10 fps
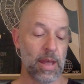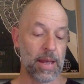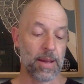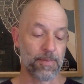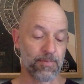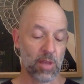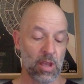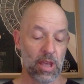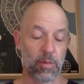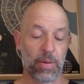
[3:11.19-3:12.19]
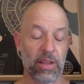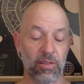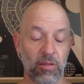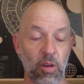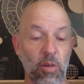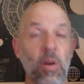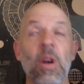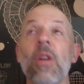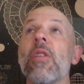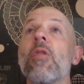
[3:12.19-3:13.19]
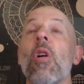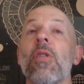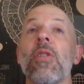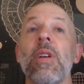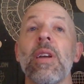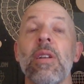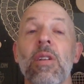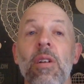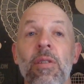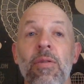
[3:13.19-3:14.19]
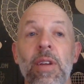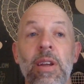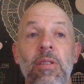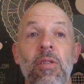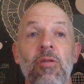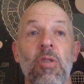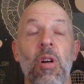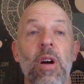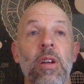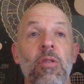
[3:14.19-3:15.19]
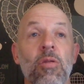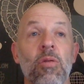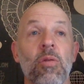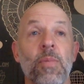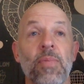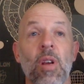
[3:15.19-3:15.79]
It appears as though they're not in effect trying to